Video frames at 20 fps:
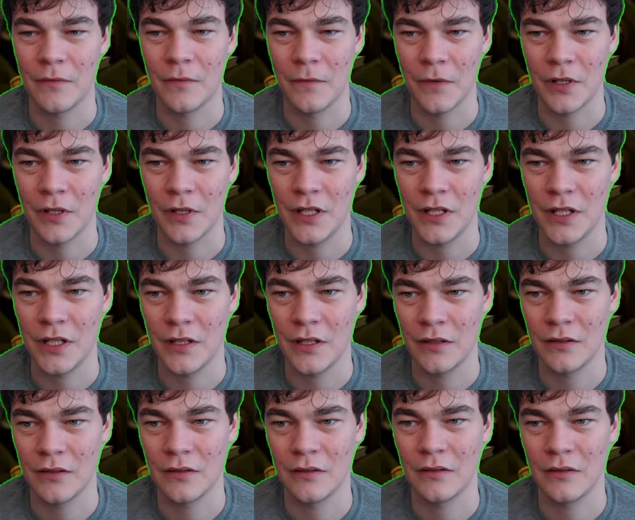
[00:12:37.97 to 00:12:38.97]
funny.
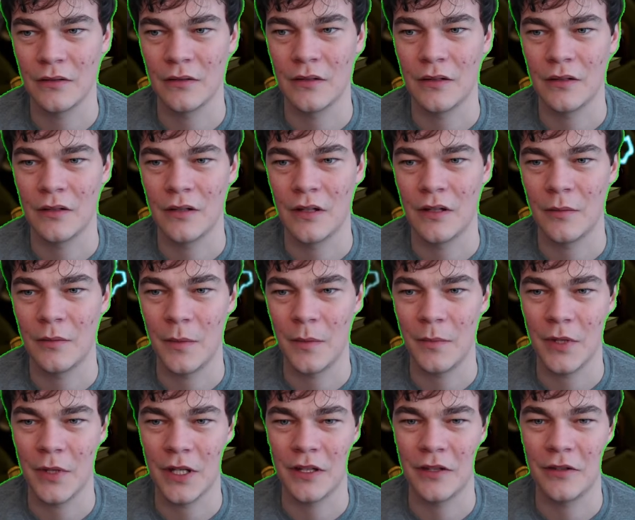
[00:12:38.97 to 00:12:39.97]

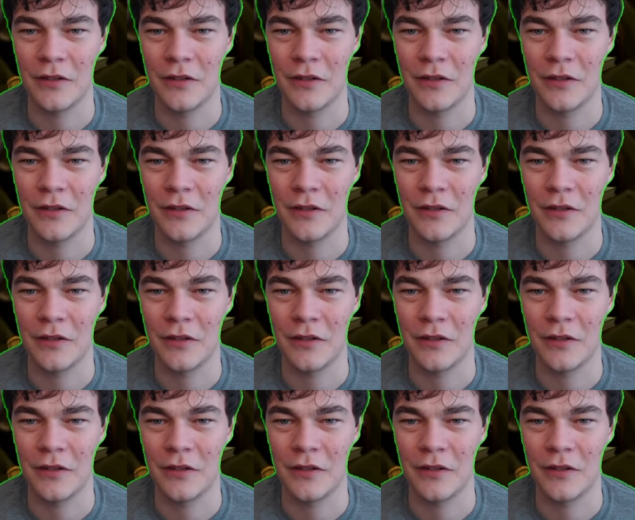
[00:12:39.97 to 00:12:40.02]
Maybe I can